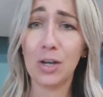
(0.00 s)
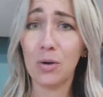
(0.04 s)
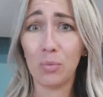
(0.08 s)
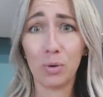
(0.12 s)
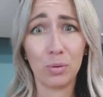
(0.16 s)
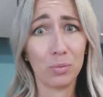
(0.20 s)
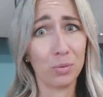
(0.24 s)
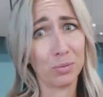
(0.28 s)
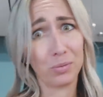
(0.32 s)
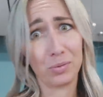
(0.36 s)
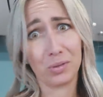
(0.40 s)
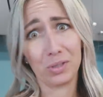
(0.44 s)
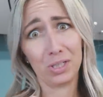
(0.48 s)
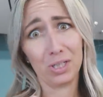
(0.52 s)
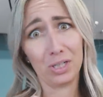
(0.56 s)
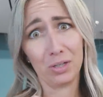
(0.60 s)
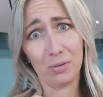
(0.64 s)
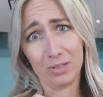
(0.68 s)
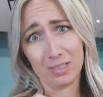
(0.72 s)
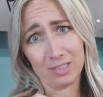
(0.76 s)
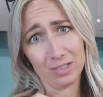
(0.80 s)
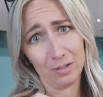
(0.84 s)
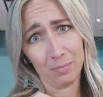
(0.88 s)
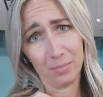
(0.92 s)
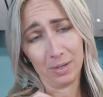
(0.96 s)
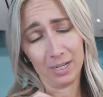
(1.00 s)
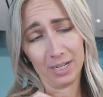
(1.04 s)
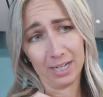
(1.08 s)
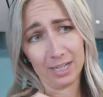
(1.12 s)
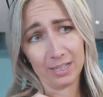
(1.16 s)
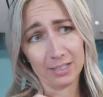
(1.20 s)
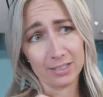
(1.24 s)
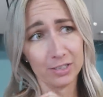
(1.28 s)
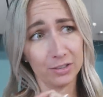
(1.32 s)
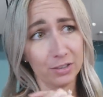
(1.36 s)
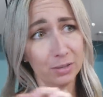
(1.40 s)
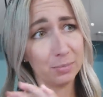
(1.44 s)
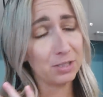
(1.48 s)
we won't really know until Monday.
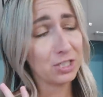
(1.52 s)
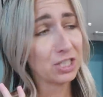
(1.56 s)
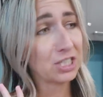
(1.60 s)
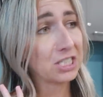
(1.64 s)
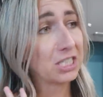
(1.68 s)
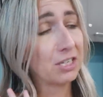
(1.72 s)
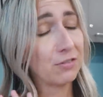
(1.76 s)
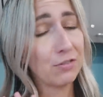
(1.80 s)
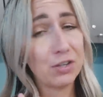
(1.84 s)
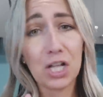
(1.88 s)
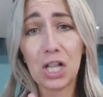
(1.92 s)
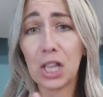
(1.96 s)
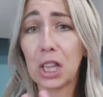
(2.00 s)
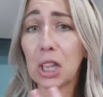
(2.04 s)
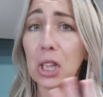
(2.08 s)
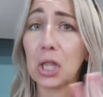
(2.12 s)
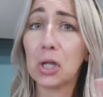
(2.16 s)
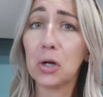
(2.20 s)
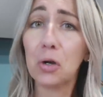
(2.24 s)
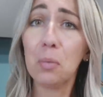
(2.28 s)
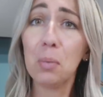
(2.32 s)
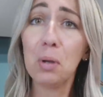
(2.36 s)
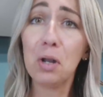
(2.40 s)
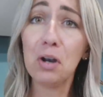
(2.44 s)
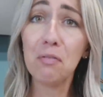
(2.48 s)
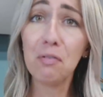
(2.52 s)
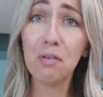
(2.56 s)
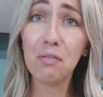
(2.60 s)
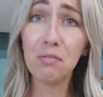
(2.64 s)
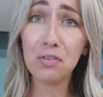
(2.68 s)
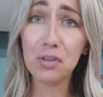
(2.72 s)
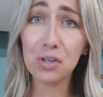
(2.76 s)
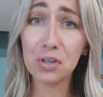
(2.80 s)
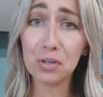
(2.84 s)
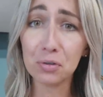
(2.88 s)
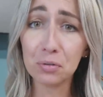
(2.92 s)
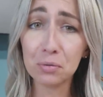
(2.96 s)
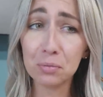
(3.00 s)
So let me just give you a little bit of a
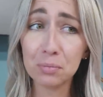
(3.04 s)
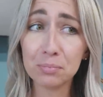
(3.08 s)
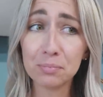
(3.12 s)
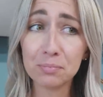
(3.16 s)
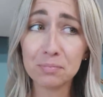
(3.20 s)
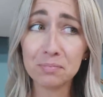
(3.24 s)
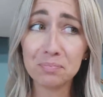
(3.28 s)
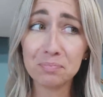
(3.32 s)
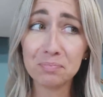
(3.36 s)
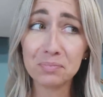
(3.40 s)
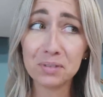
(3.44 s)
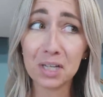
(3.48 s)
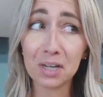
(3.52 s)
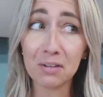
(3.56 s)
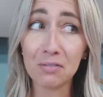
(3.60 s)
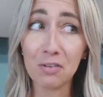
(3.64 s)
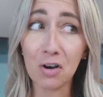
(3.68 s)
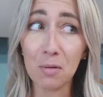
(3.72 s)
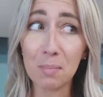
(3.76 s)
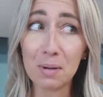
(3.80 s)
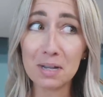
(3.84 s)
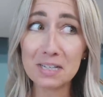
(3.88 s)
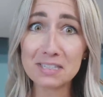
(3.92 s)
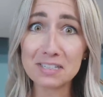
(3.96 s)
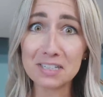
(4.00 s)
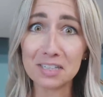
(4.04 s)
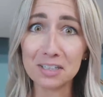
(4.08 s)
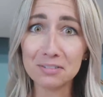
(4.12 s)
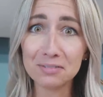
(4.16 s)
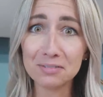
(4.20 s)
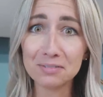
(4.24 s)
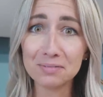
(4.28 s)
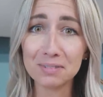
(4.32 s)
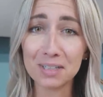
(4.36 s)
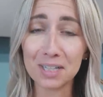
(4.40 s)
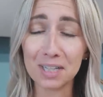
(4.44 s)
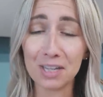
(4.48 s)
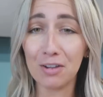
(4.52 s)
view of all my stuff,
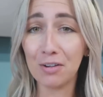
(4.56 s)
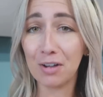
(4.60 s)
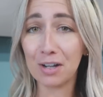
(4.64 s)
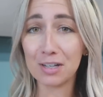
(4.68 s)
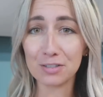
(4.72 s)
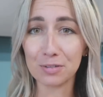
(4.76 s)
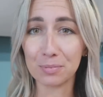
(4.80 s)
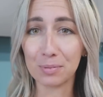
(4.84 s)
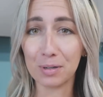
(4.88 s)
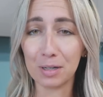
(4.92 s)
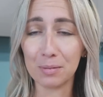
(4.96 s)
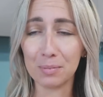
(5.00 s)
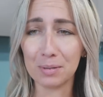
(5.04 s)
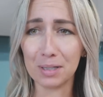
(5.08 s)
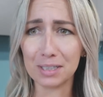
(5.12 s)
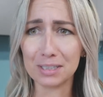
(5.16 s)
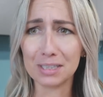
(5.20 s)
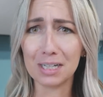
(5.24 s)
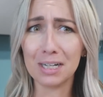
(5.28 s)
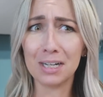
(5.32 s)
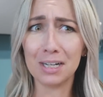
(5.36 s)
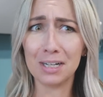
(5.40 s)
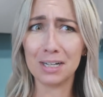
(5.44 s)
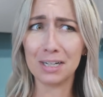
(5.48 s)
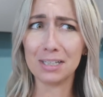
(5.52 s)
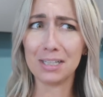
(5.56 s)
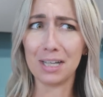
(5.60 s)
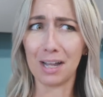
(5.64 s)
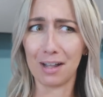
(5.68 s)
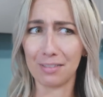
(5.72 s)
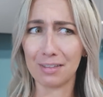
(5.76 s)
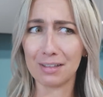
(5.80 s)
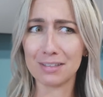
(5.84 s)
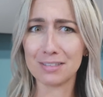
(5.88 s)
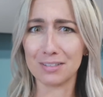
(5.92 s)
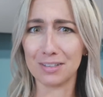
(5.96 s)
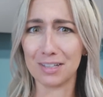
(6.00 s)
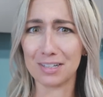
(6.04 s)
and you guys are probably like, yeah,
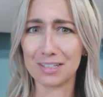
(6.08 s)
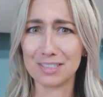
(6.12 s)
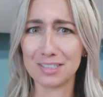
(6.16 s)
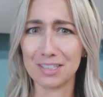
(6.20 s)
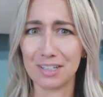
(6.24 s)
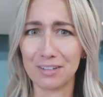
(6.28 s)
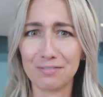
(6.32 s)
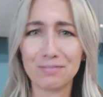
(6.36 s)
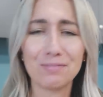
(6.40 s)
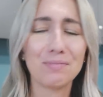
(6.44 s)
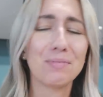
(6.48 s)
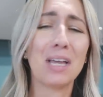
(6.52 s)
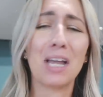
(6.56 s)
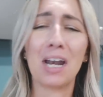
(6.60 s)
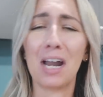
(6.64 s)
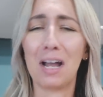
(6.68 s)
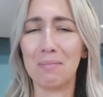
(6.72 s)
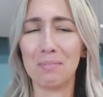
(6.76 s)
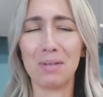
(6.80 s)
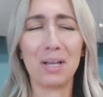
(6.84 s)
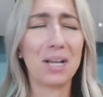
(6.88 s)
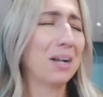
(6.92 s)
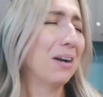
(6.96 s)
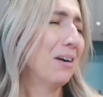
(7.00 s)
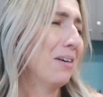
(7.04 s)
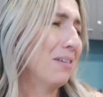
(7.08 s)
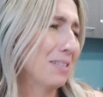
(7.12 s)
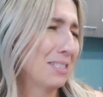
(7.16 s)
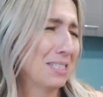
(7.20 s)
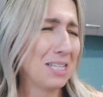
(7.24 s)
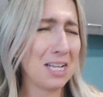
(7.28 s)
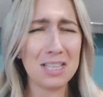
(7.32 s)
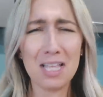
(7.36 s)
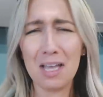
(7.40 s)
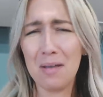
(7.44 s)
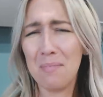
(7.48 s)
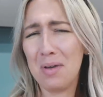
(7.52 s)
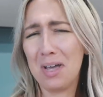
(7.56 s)
that's a lot of stuff. And I'm like, oh, it's
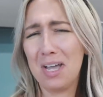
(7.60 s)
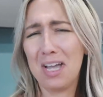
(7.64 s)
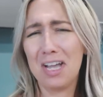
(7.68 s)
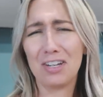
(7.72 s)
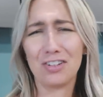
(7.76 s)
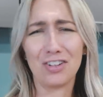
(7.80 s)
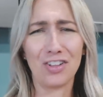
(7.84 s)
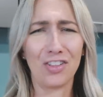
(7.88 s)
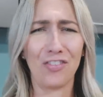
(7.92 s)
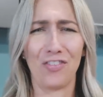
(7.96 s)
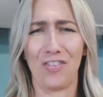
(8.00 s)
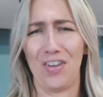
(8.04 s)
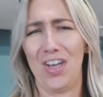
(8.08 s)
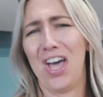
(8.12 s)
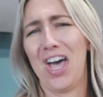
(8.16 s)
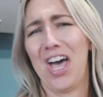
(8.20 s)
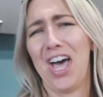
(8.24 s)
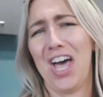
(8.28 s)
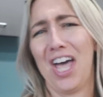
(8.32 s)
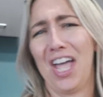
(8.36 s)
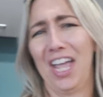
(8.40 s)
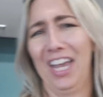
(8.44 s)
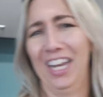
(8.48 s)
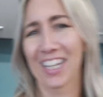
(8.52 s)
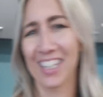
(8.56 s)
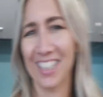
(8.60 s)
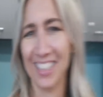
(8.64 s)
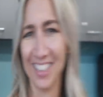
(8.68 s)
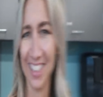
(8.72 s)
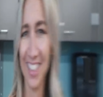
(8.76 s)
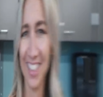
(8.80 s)
not that much, it's fine.